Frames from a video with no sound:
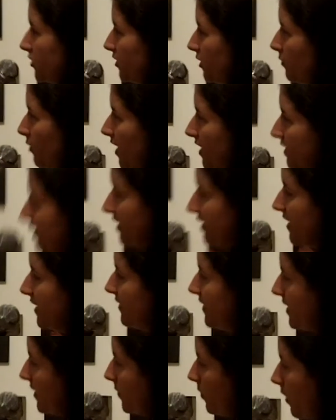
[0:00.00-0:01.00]
portrait project
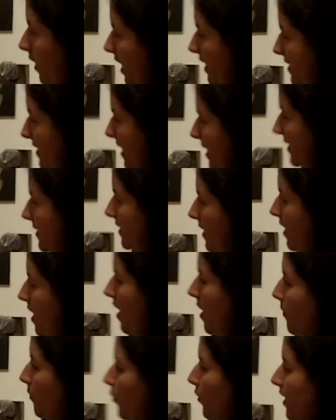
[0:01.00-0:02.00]
in this process
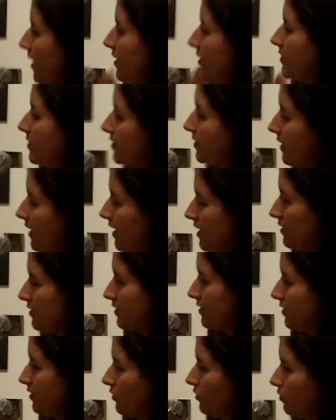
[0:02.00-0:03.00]
brings
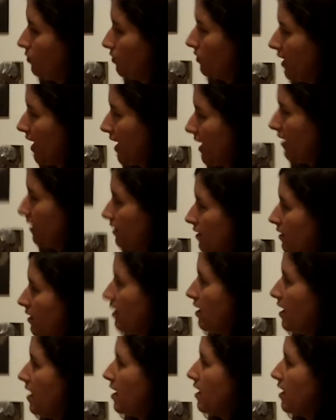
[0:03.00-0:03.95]
into light